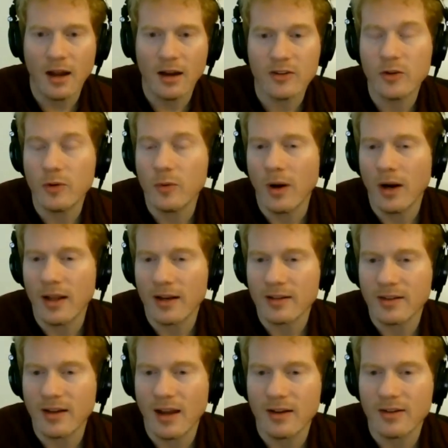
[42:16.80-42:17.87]
to what
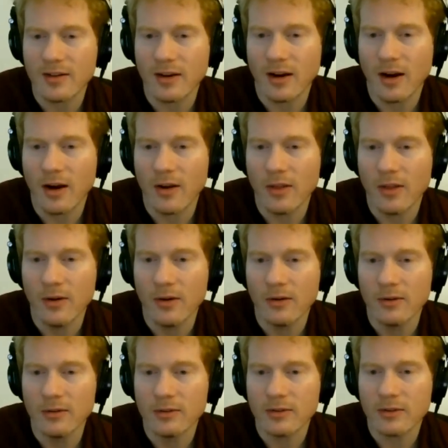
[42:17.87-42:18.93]
extent are
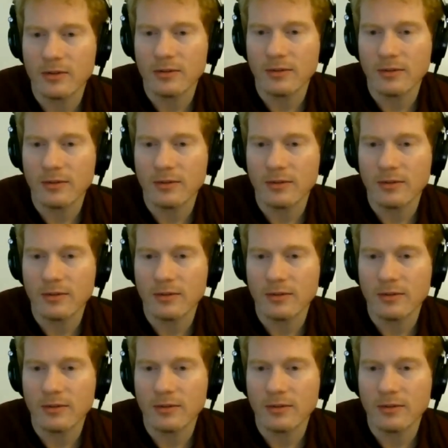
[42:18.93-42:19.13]
those